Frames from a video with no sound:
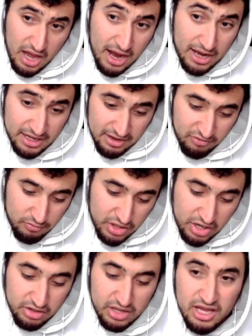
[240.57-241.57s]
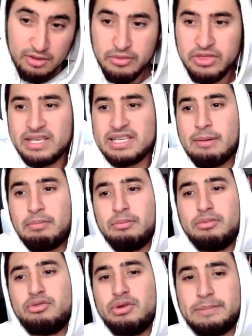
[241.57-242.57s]
I got to get from here to here, but things happen in
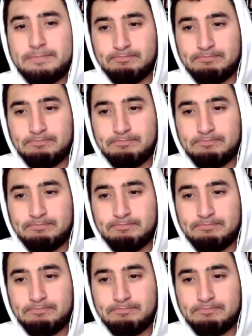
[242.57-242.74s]
between.